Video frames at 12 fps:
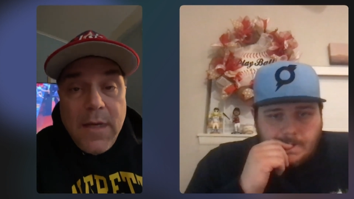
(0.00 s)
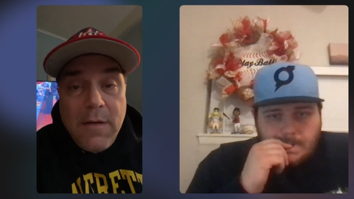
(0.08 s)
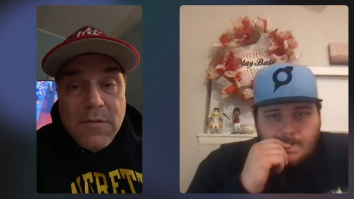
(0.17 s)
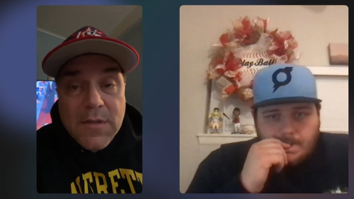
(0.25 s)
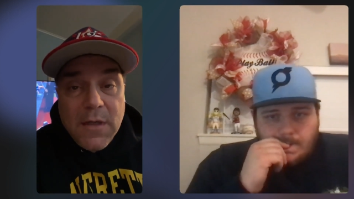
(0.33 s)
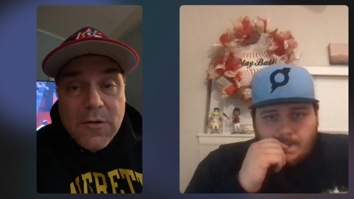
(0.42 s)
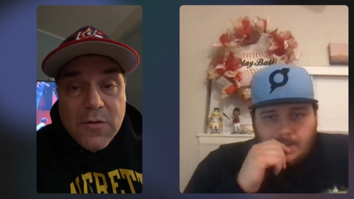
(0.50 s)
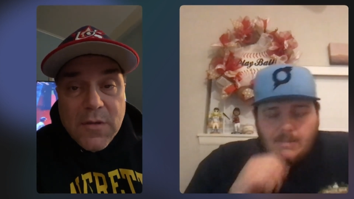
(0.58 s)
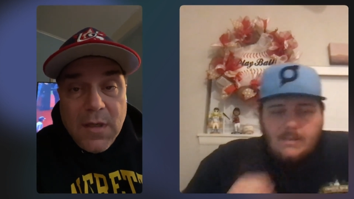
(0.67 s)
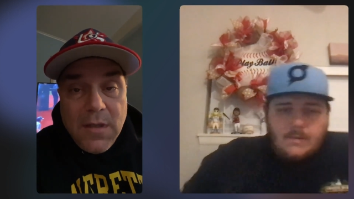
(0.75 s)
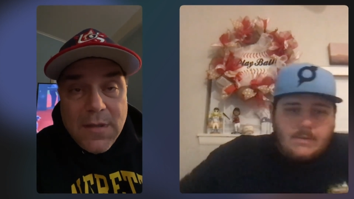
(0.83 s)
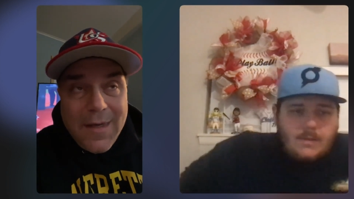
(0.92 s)
Speaker 1: he was
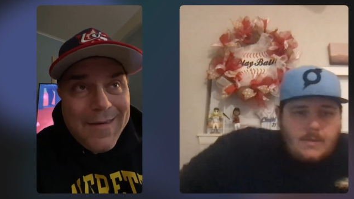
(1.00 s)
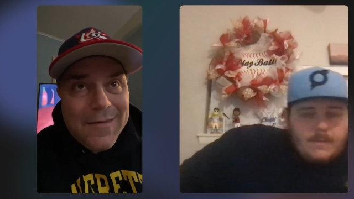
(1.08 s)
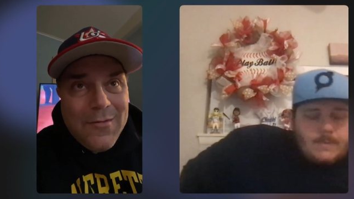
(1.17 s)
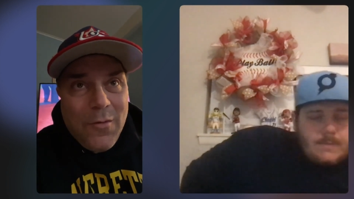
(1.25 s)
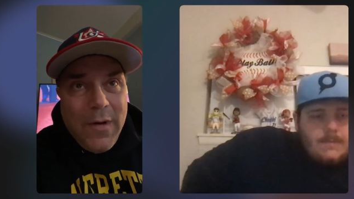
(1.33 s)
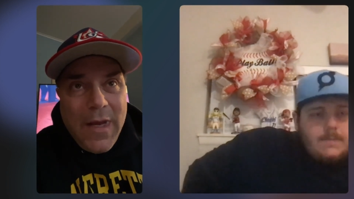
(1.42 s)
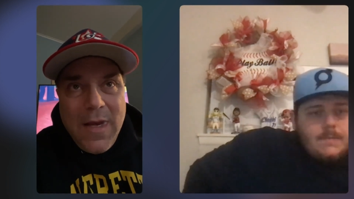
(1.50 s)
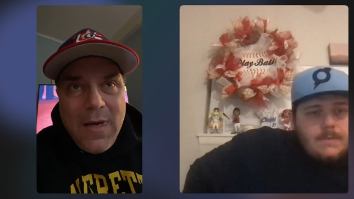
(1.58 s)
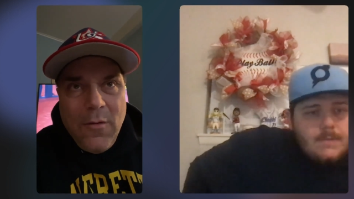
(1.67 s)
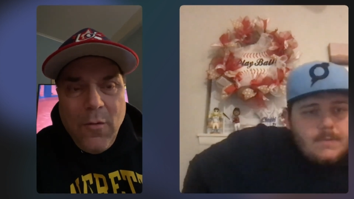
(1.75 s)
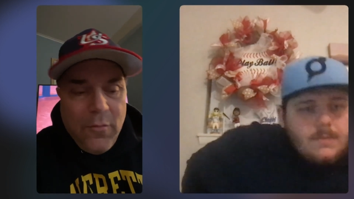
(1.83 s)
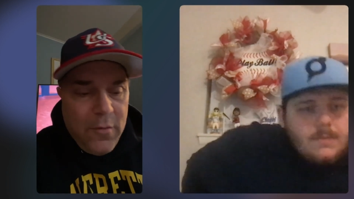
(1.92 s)
interesting. He's like a 28
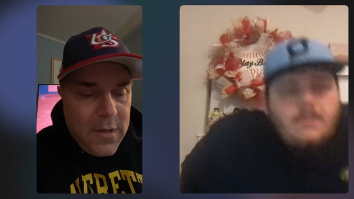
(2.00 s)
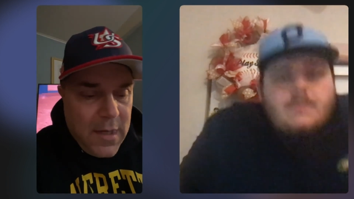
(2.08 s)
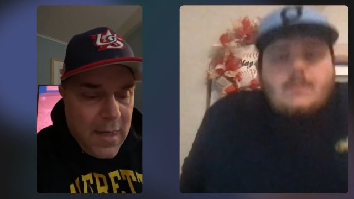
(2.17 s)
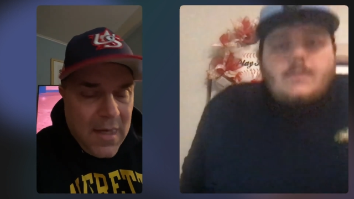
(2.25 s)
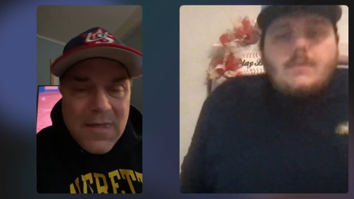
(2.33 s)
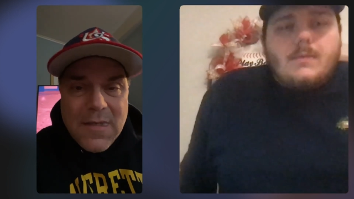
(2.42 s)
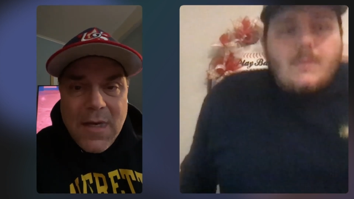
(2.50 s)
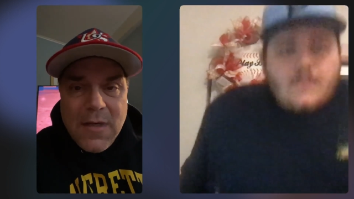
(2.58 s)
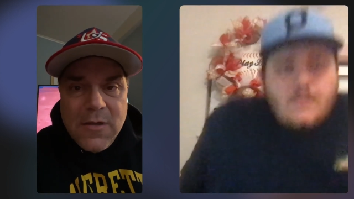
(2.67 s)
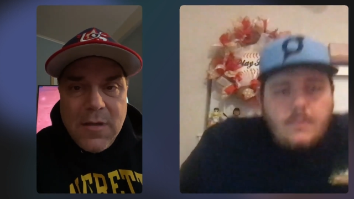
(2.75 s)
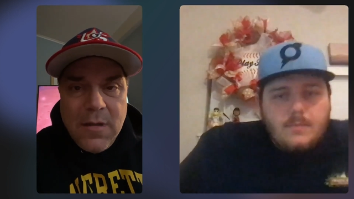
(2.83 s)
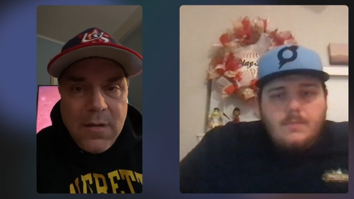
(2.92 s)
year old rookie, I guess,
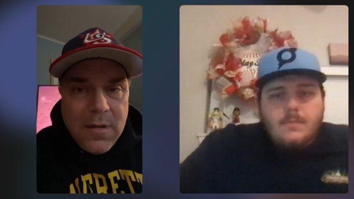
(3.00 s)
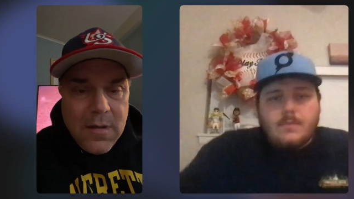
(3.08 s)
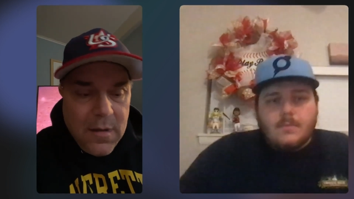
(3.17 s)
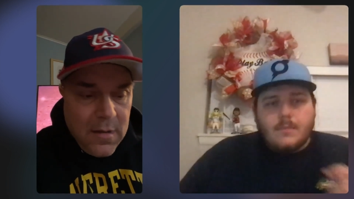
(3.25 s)
last year.